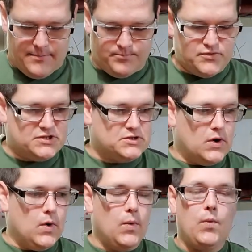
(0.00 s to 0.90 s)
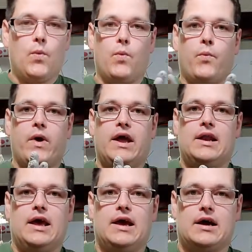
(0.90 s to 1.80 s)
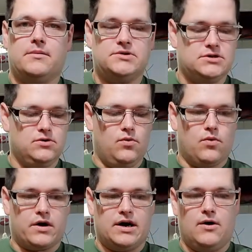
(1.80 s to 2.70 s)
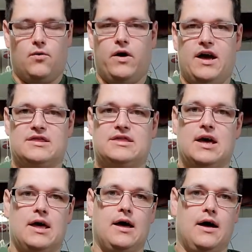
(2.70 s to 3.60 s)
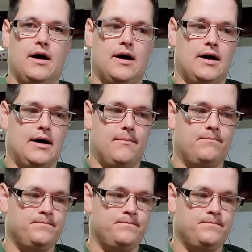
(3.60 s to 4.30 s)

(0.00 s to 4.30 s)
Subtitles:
So when it comes to working with the